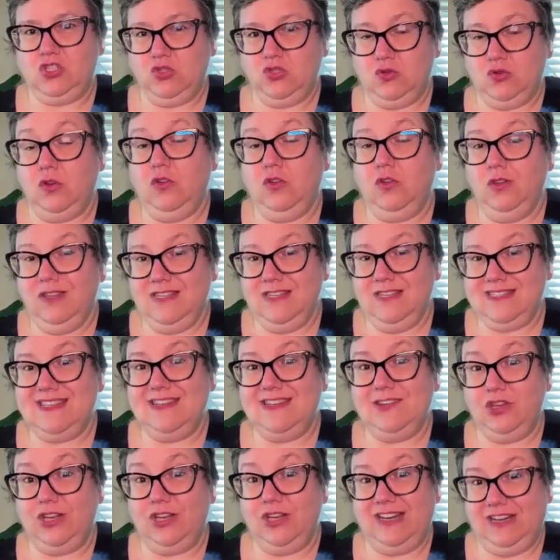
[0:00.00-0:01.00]
The struggle
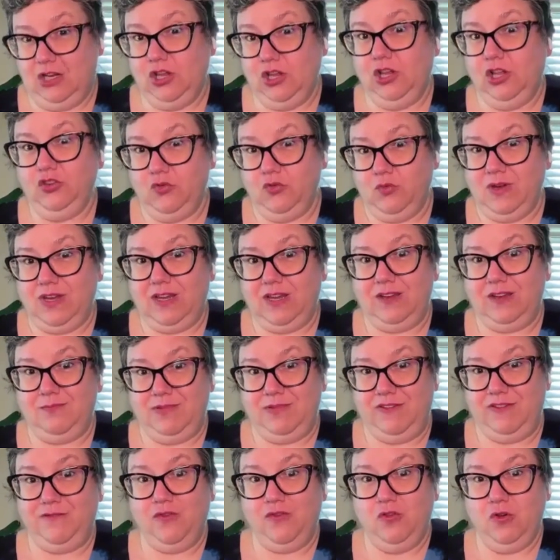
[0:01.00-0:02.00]
is in the
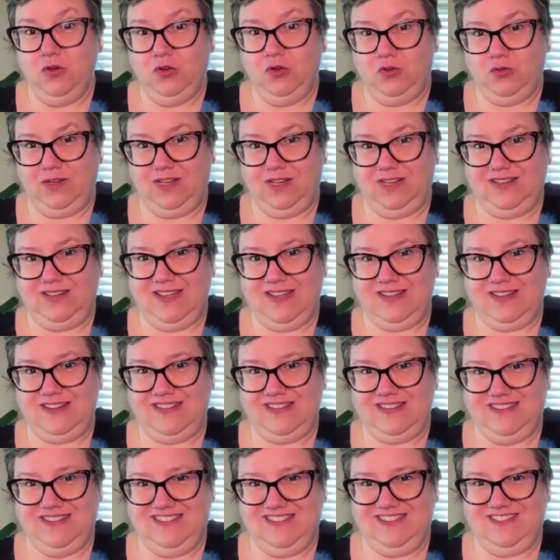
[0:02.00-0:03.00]
decluttering before doing
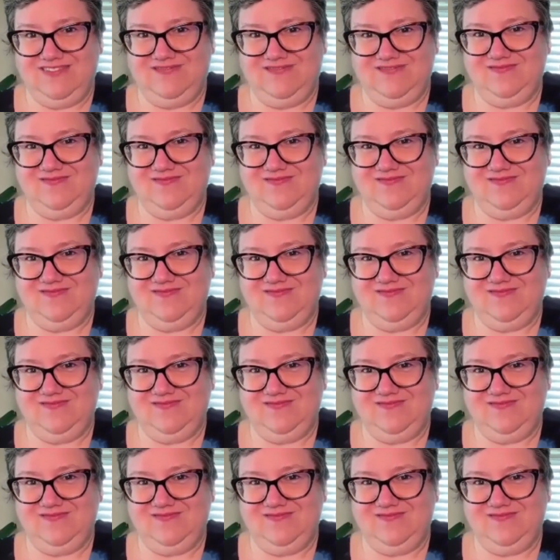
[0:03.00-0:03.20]
that.